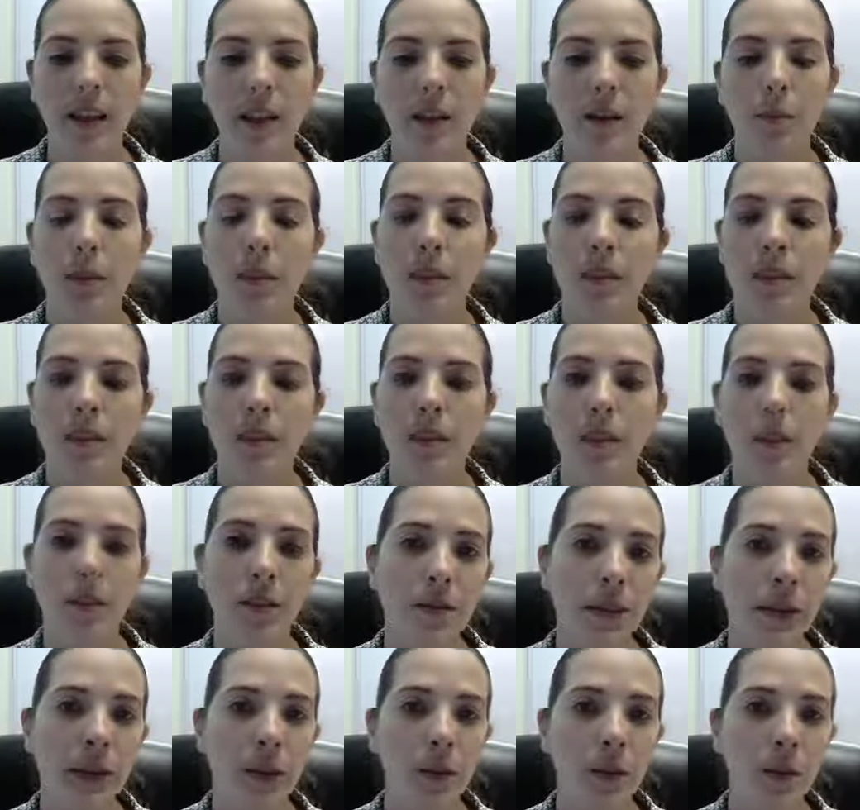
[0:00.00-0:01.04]
But since it's a
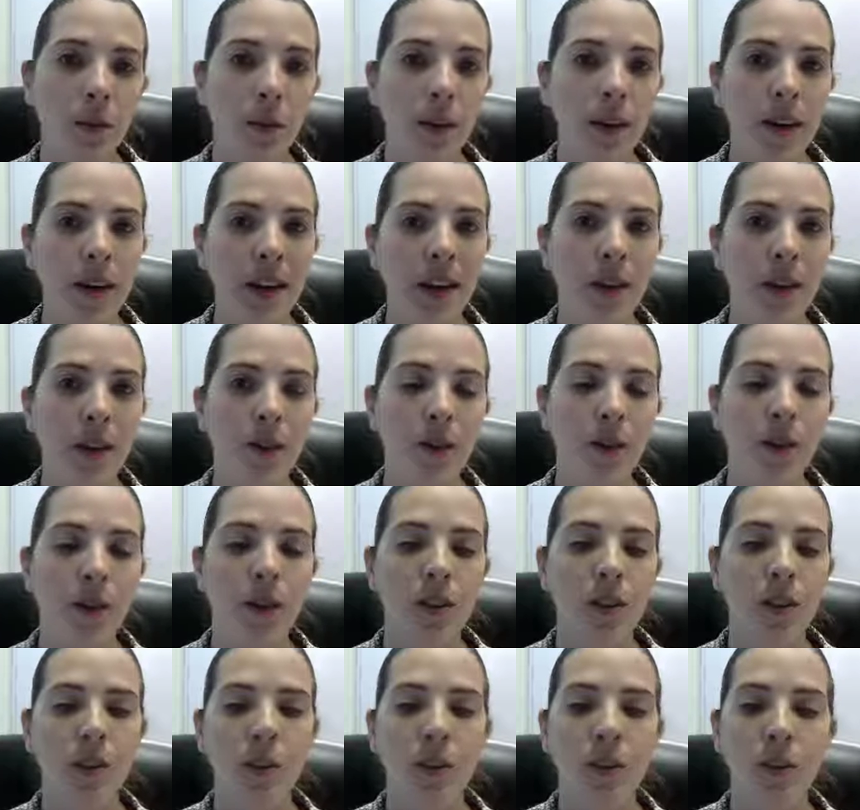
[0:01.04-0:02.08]
variable, we can, of course,
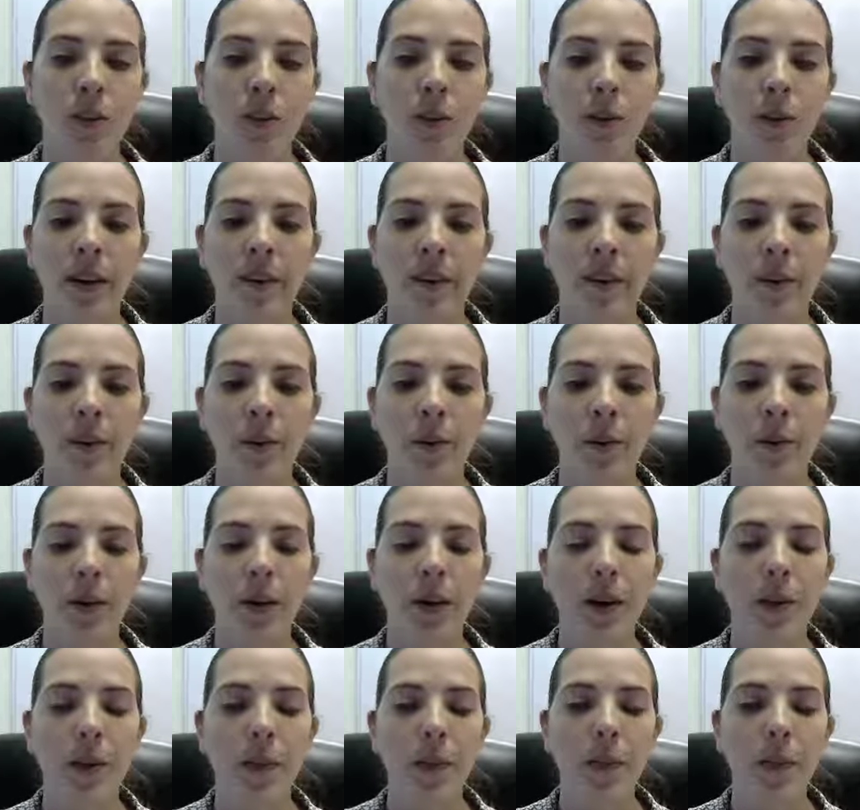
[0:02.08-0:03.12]
call it whatever we want.